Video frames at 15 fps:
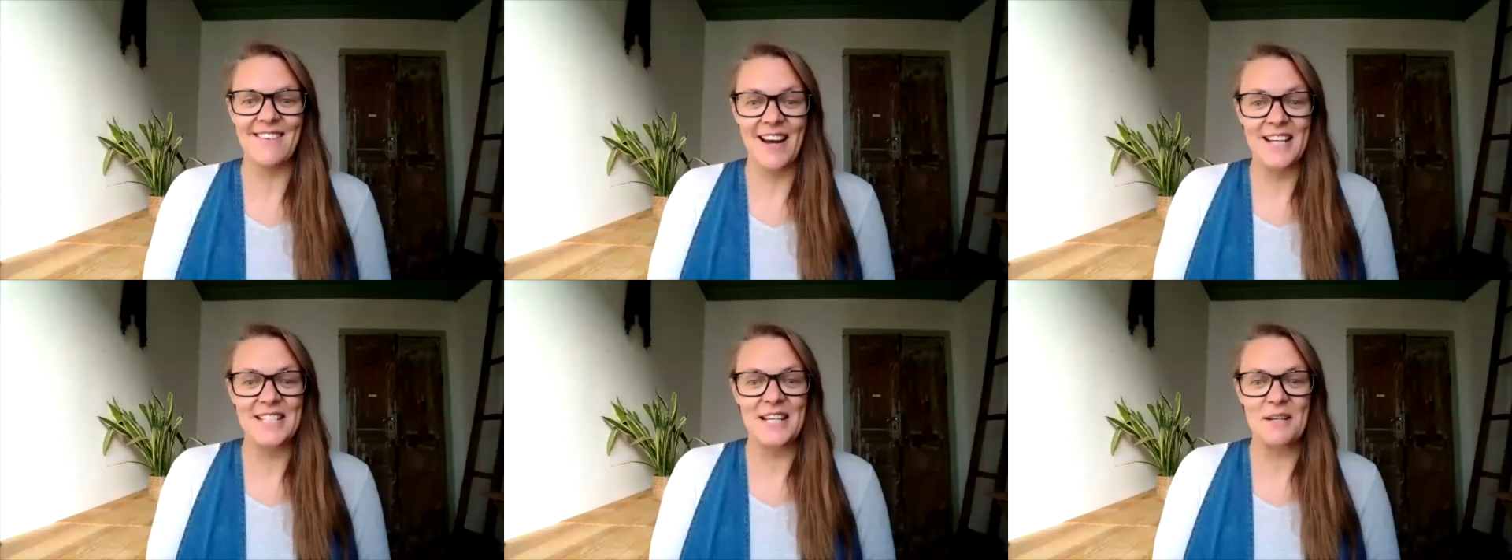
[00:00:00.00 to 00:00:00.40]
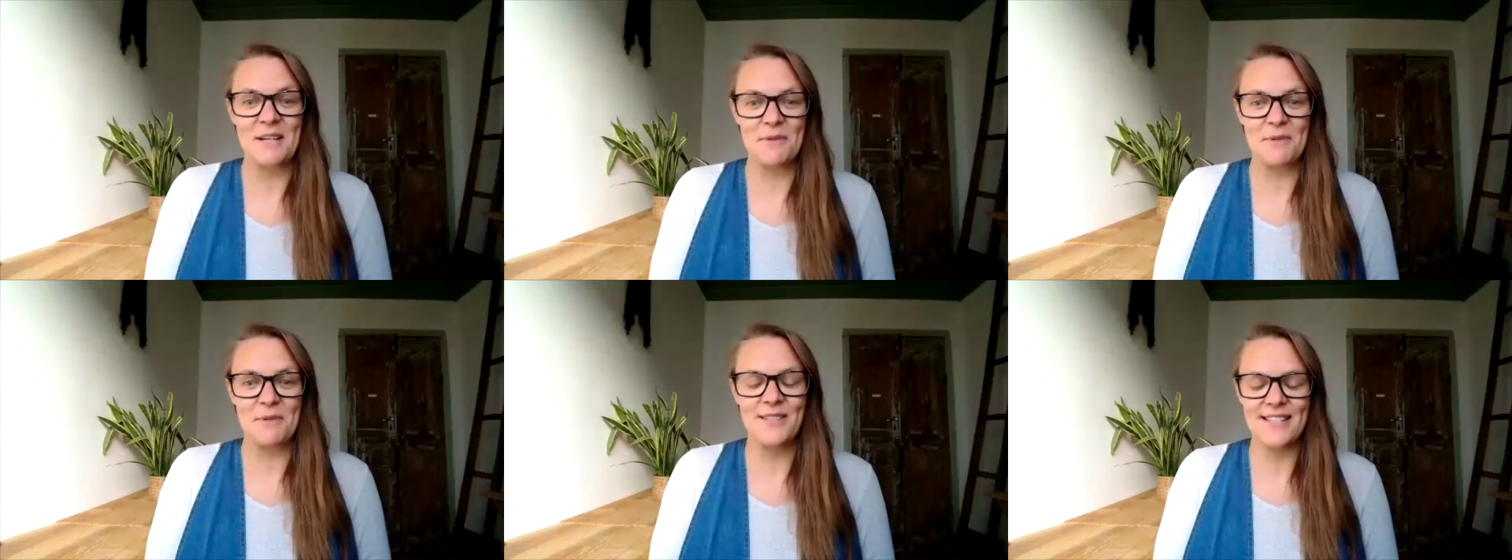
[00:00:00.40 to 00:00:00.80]
I'd done
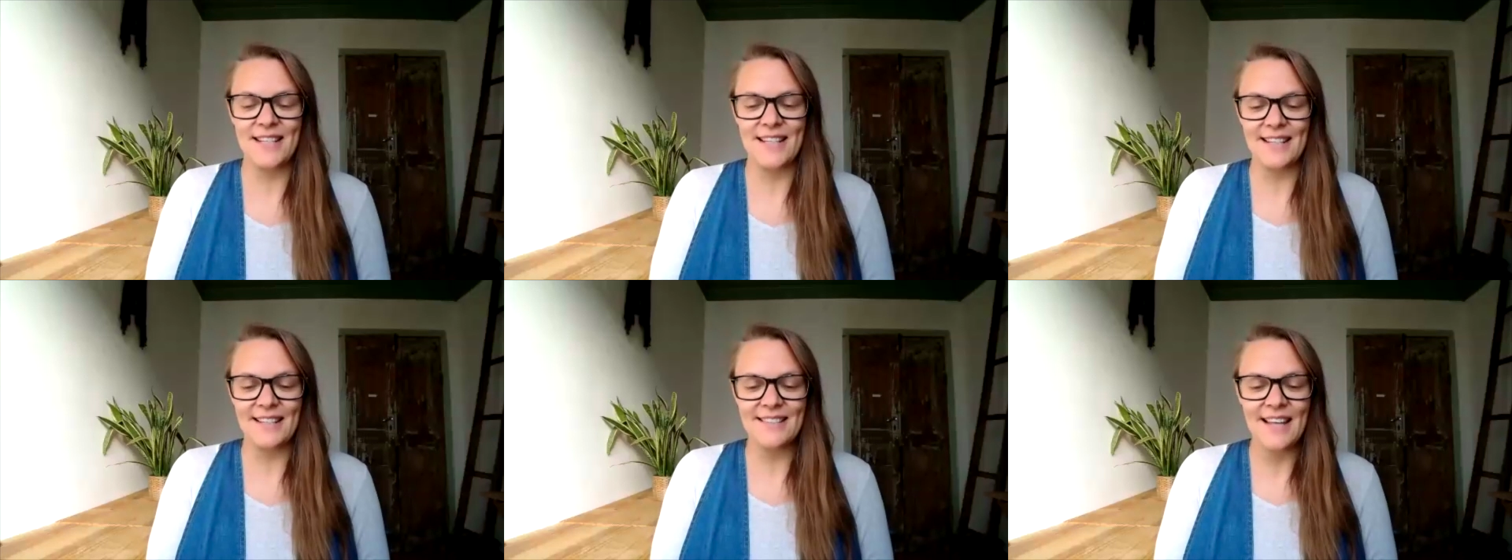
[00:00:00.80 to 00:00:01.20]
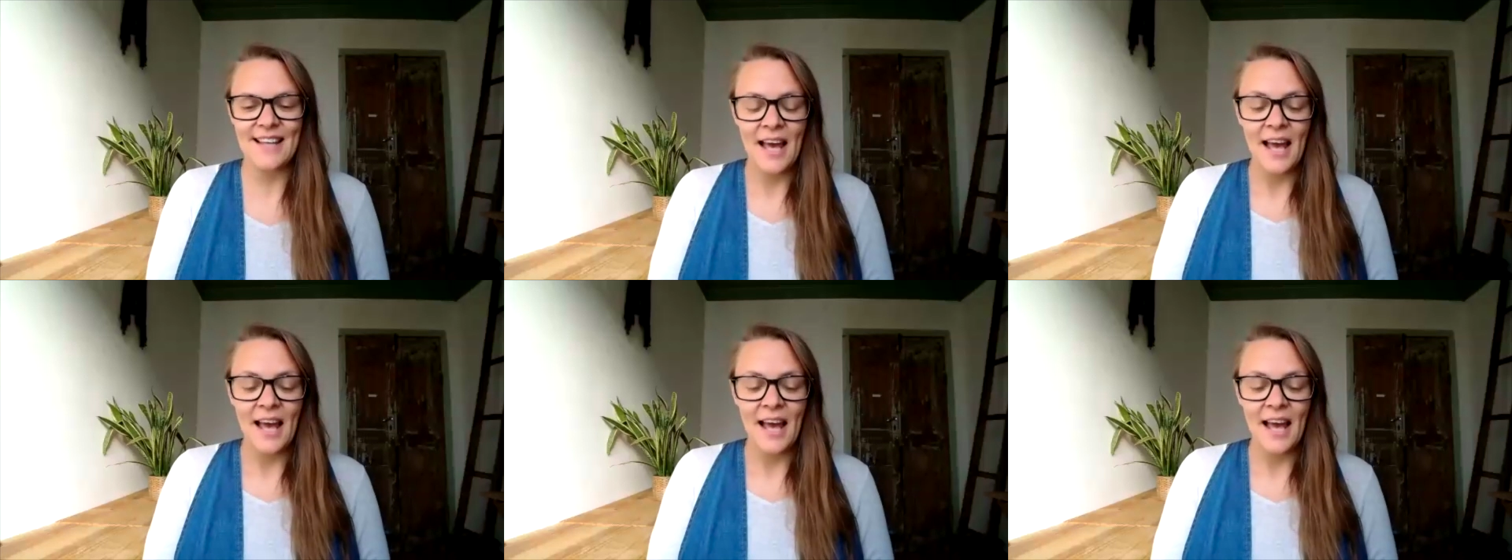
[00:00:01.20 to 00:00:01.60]
most things,
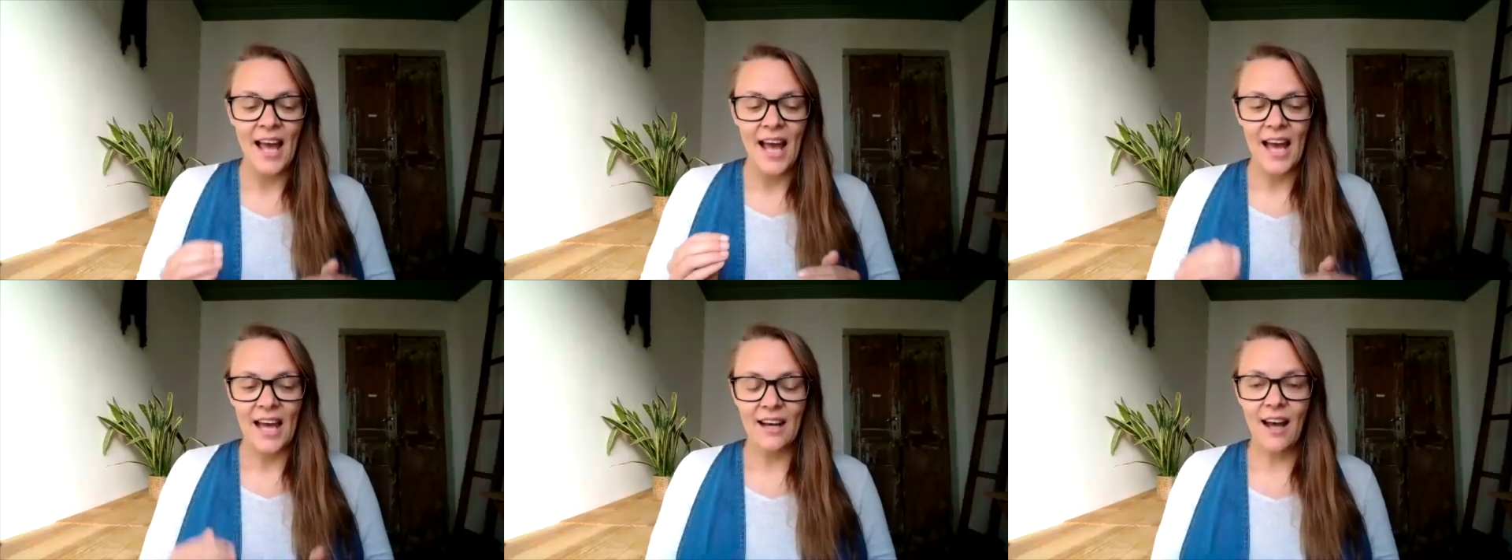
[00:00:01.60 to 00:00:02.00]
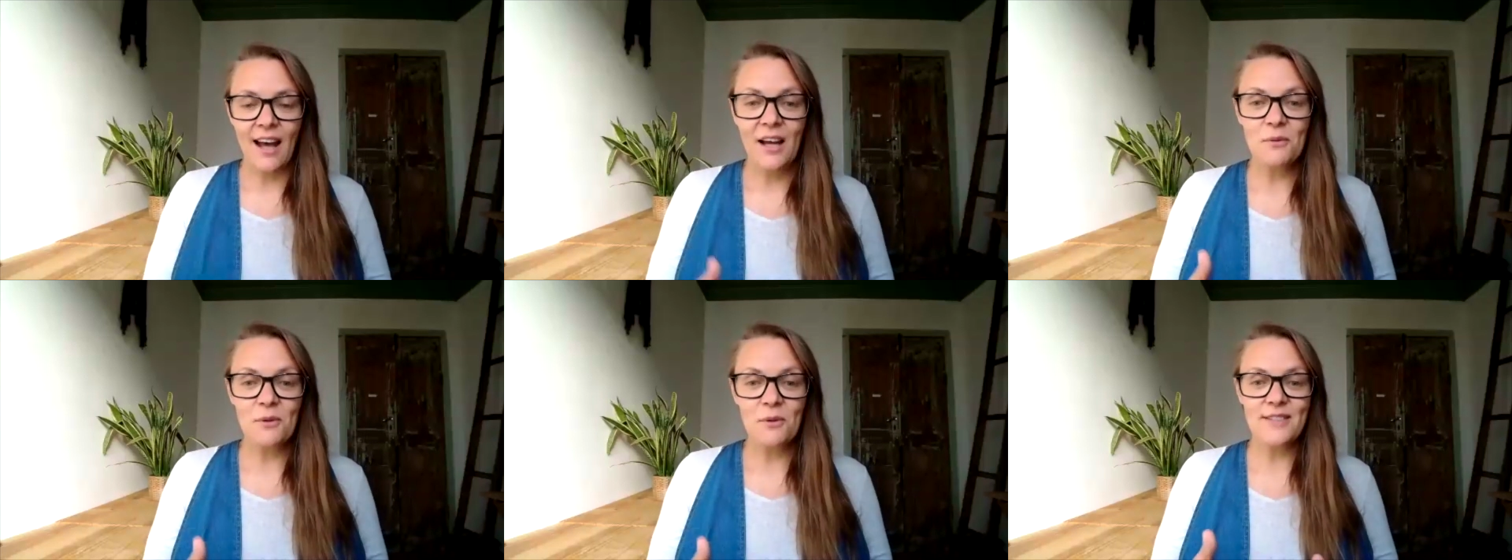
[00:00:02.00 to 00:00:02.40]
and
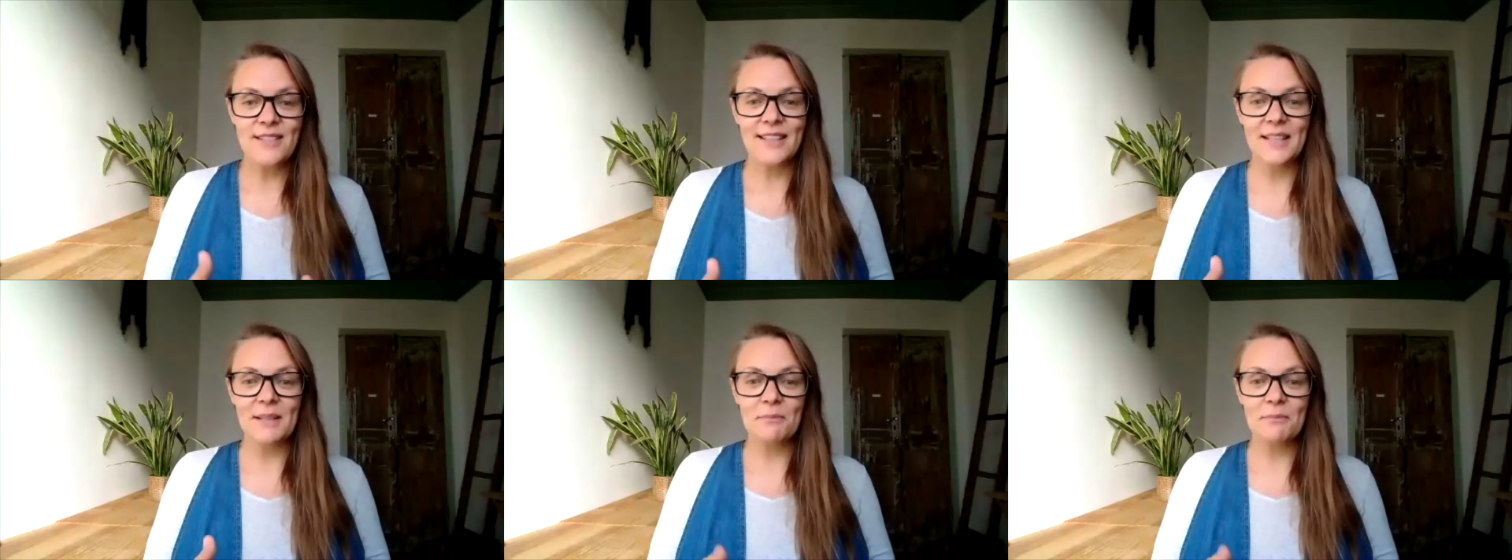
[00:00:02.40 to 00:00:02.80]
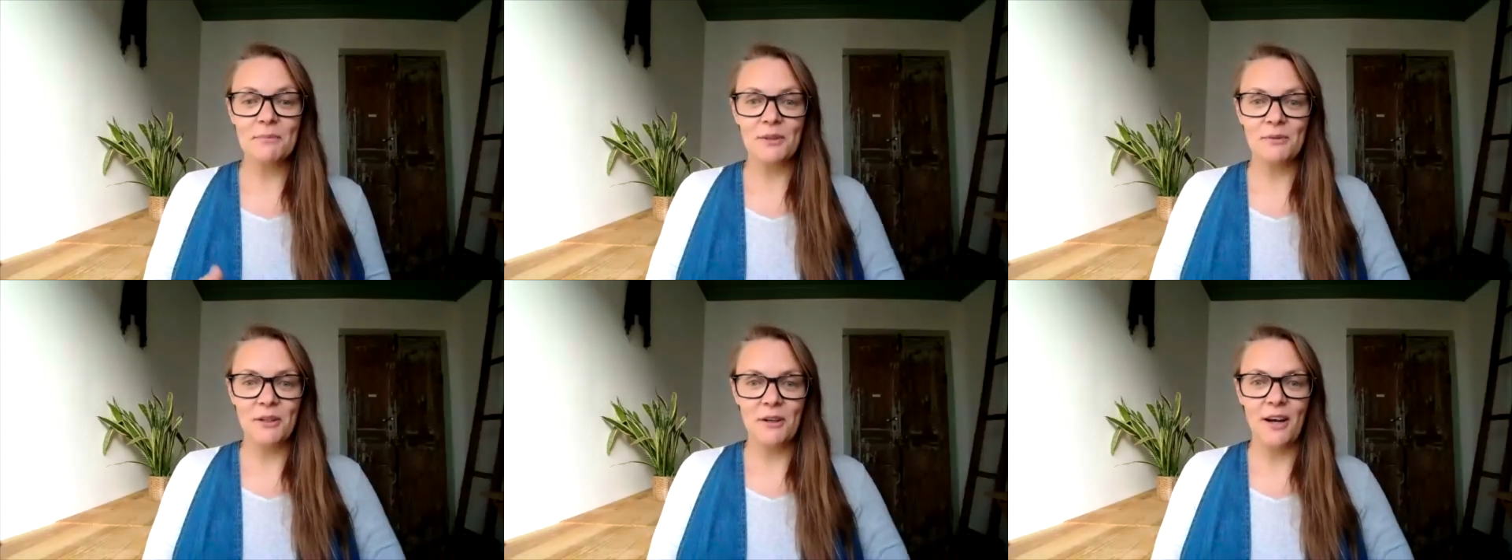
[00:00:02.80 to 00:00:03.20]
I was at the
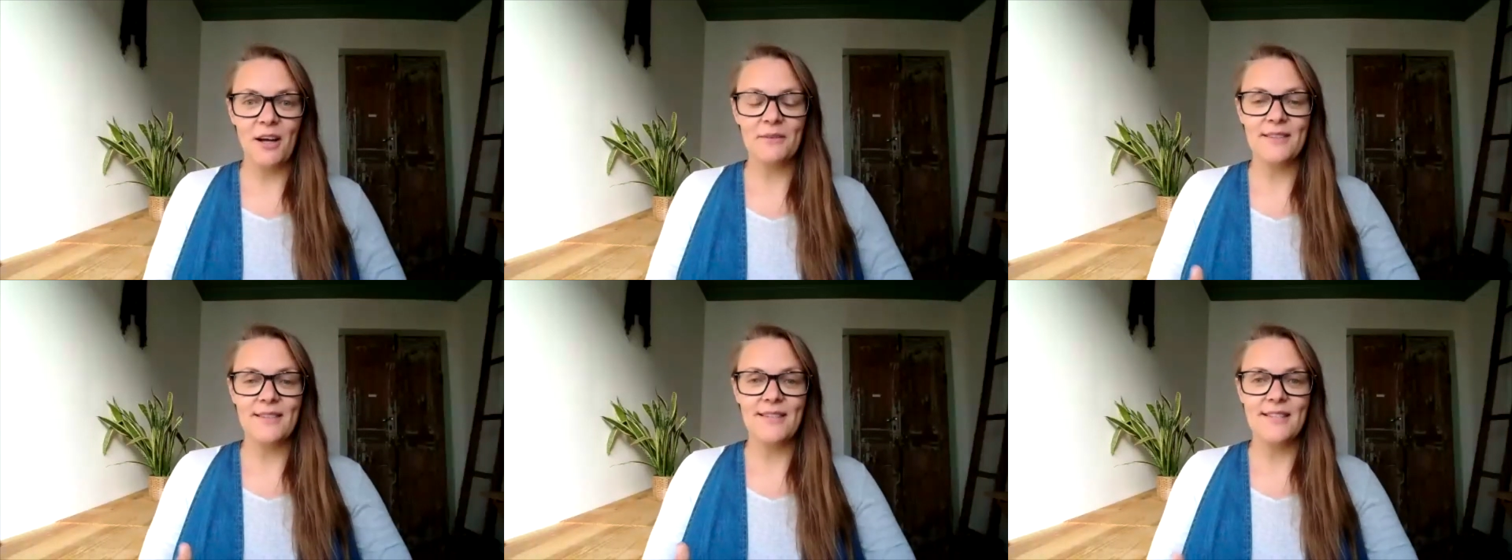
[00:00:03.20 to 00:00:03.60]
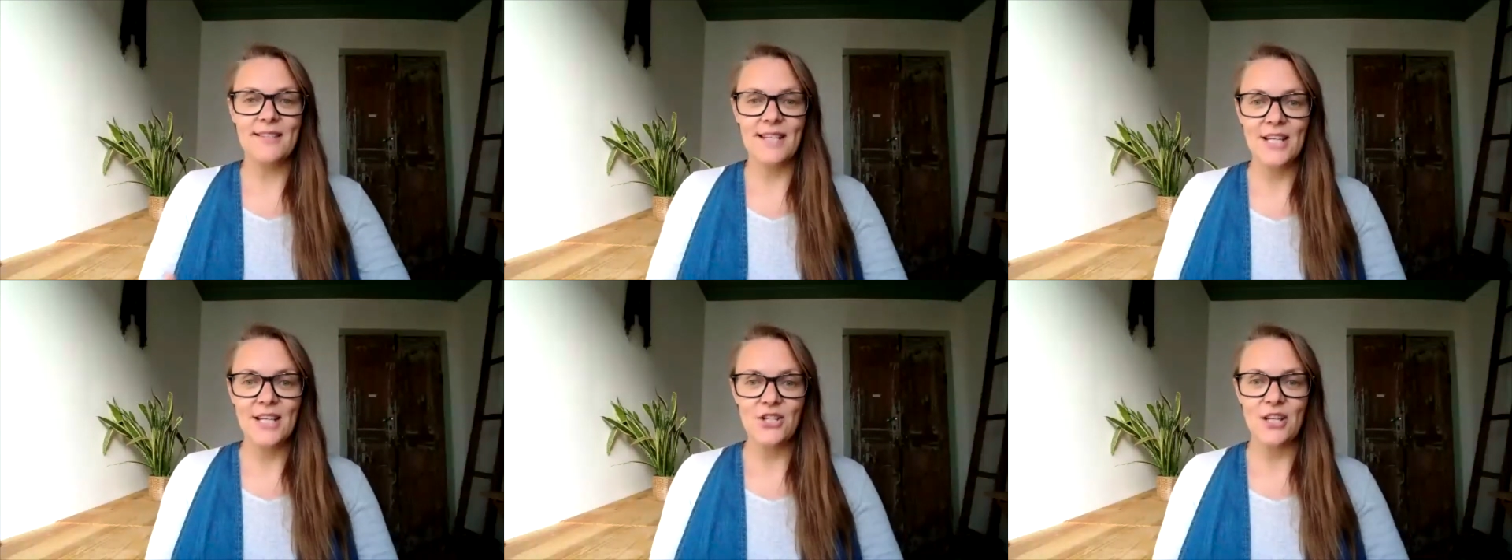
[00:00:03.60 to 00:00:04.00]
point where I was
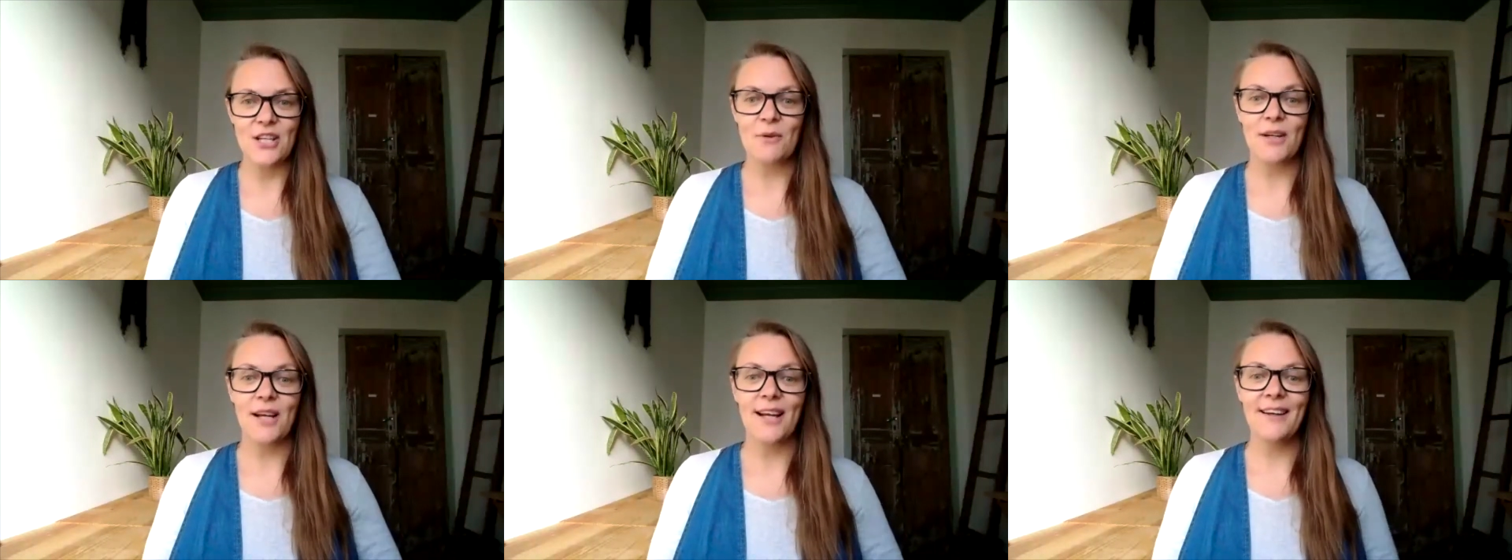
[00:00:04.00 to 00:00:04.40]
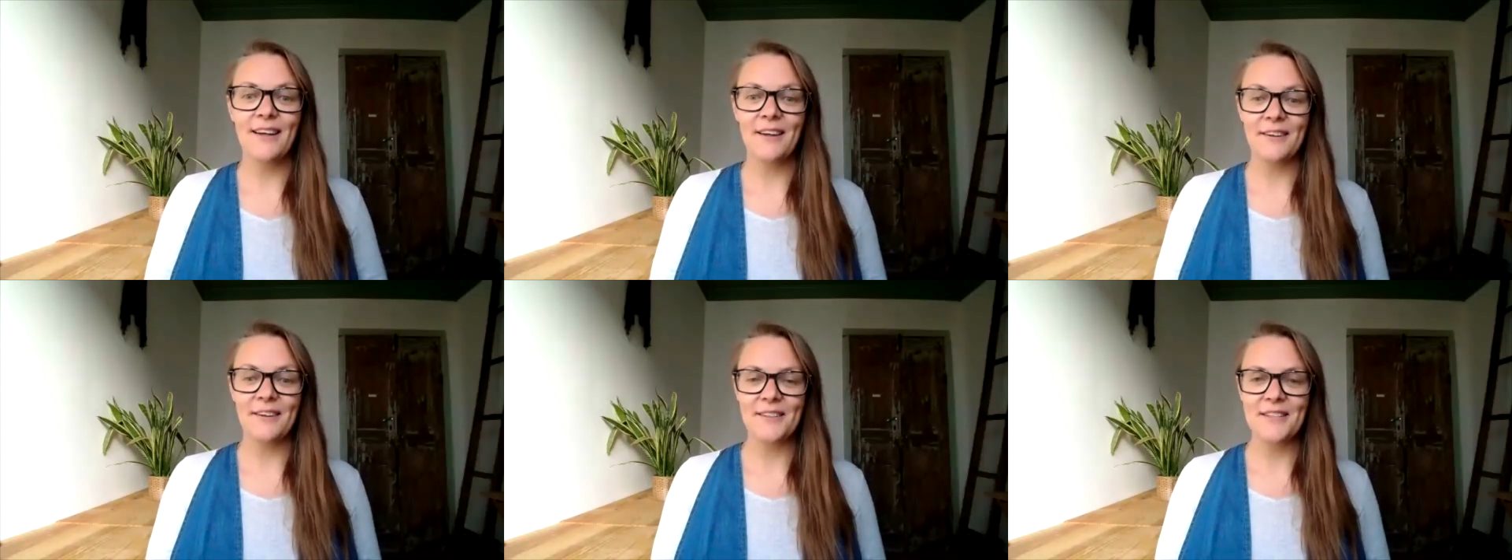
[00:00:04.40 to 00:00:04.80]
teaching what I'd
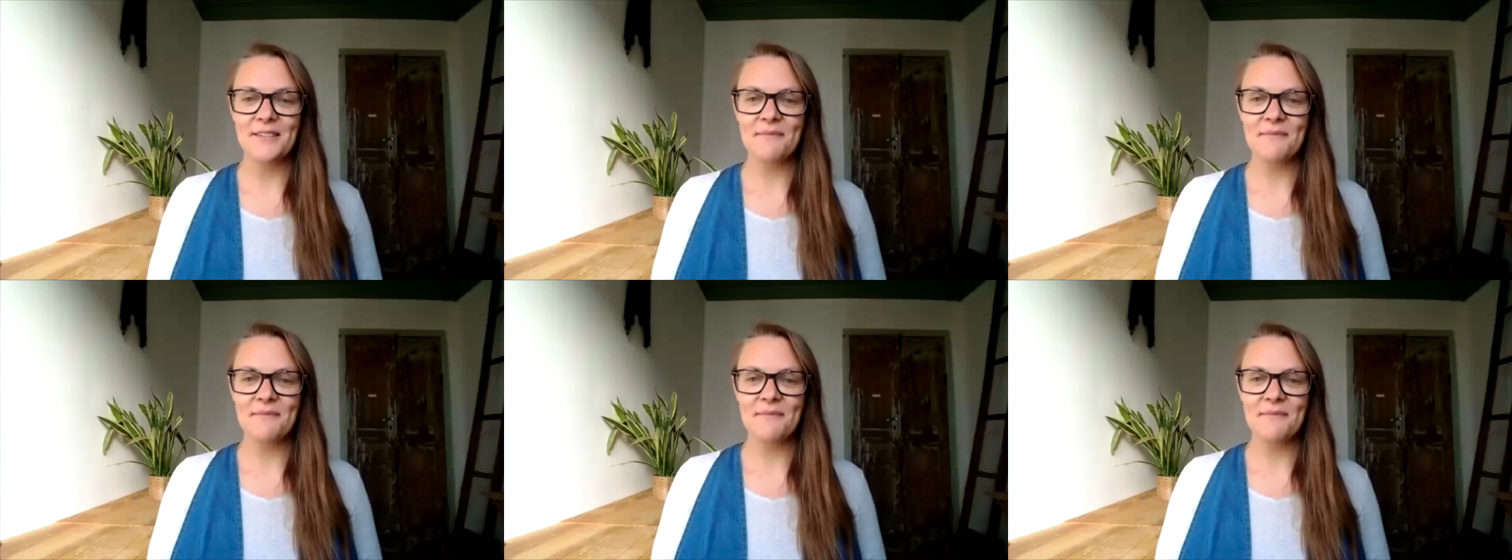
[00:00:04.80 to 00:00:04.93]
learned.